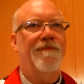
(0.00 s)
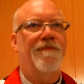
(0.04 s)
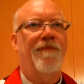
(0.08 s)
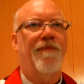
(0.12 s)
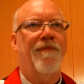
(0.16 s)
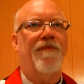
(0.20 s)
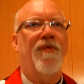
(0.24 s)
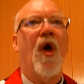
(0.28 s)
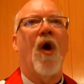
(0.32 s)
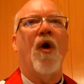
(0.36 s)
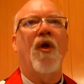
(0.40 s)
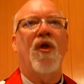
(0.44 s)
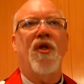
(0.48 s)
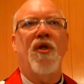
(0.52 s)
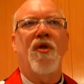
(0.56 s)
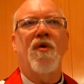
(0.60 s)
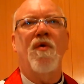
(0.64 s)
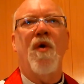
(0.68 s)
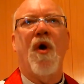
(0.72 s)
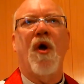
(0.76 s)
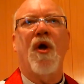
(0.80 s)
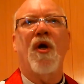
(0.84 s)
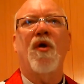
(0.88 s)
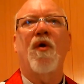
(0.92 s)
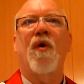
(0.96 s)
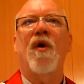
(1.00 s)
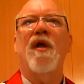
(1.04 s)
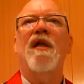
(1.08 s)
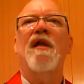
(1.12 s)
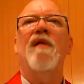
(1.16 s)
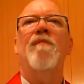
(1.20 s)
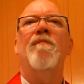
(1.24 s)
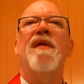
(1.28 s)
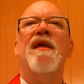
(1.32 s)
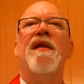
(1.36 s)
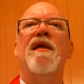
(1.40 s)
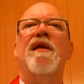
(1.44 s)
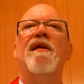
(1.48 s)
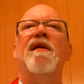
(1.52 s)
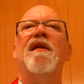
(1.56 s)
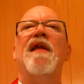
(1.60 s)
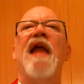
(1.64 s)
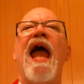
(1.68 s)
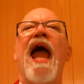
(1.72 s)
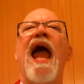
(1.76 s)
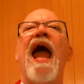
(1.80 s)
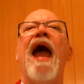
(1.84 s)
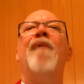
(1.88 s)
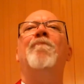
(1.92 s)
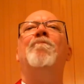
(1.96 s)
No, you are going to be
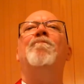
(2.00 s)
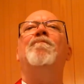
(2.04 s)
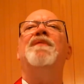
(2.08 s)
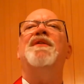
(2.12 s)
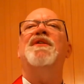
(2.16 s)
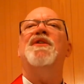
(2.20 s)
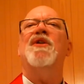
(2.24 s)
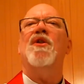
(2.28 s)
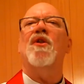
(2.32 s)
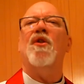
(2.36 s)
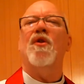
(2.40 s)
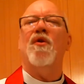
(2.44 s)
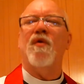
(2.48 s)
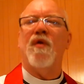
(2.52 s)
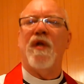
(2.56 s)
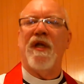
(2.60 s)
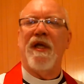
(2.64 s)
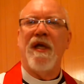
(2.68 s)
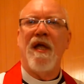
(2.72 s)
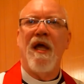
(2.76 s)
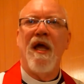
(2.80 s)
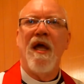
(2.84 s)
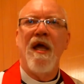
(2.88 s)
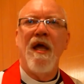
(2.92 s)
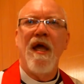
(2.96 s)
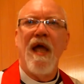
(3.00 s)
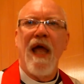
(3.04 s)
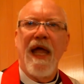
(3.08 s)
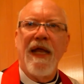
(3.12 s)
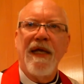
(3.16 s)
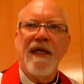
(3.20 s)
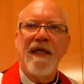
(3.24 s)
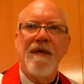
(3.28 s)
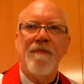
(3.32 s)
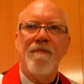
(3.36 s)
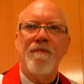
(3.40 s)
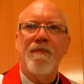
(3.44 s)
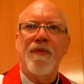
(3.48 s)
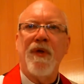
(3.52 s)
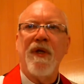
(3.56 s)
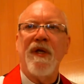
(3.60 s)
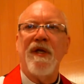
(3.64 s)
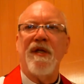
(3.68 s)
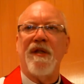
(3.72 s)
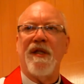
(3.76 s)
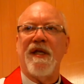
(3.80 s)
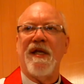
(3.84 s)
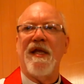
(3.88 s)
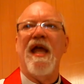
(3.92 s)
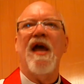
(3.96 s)
absolutely and
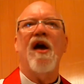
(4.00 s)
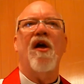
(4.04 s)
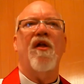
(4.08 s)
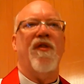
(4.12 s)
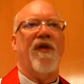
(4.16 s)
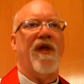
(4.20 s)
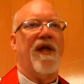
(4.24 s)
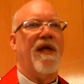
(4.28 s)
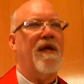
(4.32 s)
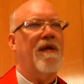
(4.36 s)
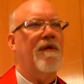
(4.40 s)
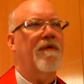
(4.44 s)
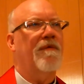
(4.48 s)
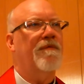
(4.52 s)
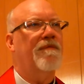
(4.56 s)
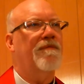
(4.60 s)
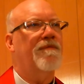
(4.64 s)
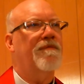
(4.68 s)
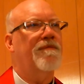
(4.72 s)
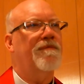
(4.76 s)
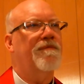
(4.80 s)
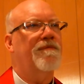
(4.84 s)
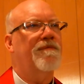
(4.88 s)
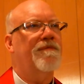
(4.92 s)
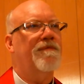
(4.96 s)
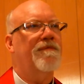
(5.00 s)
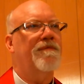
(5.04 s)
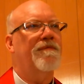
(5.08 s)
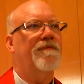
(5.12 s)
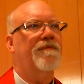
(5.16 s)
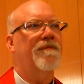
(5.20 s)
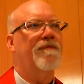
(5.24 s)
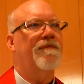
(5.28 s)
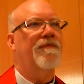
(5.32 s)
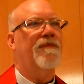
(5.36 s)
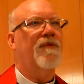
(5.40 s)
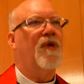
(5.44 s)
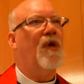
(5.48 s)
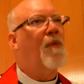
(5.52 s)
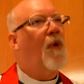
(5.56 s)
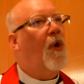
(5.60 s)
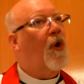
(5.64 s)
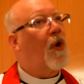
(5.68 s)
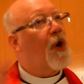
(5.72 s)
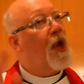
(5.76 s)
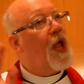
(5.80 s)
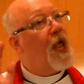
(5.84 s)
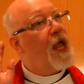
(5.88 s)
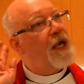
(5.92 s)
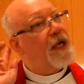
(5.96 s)
completely healthy. No
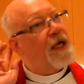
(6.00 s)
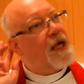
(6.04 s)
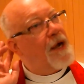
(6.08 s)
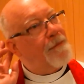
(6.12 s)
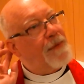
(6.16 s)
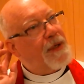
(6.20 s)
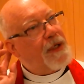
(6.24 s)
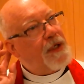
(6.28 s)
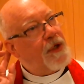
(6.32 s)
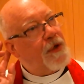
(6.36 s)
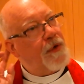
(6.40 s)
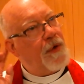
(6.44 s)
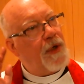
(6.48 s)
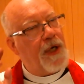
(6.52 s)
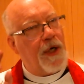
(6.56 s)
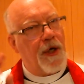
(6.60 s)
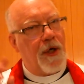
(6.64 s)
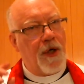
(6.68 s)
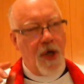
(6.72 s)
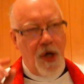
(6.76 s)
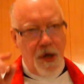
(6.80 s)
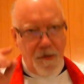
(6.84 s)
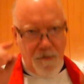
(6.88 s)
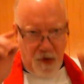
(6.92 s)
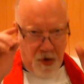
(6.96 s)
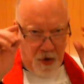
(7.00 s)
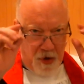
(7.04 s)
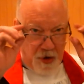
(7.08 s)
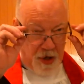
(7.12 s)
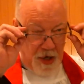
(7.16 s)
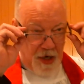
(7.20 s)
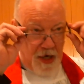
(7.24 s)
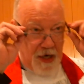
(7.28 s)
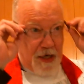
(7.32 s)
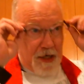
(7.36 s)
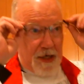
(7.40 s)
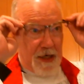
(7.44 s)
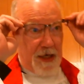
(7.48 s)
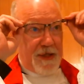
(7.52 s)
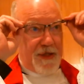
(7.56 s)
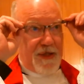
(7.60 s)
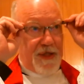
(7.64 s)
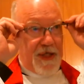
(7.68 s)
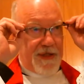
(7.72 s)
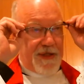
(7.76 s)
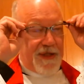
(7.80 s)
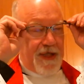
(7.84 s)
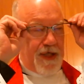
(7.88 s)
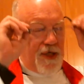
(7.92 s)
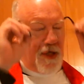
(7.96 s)
more cupping your ear. No more
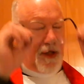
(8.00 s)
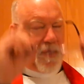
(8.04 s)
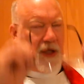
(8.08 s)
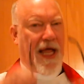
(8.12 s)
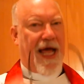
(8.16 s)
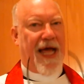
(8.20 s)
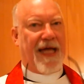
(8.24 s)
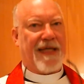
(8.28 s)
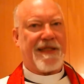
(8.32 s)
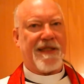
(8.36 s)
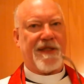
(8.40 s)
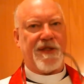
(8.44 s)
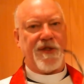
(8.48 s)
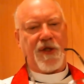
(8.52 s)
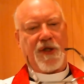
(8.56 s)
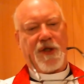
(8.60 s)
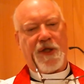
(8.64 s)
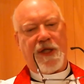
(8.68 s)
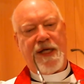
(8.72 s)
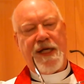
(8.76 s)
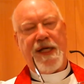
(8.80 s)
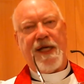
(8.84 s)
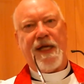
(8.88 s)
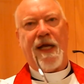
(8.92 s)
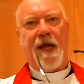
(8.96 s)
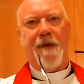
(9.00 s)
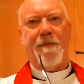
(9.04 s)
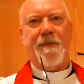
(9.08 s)
adjusting your glasses or cleaning them